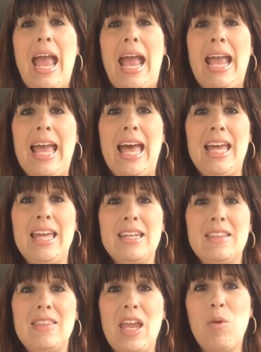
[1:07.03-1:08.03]
And
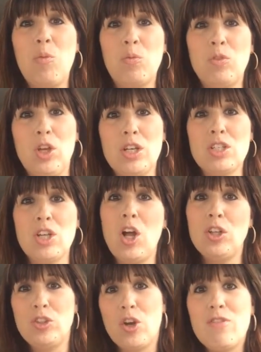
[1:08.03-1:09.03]
they looked
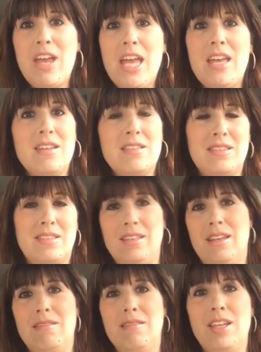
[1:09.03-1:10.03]
all nervous
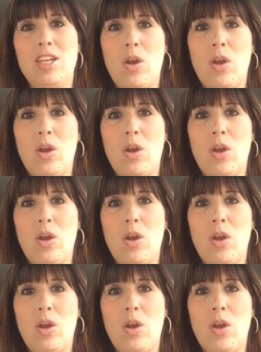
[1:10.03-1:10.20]
and,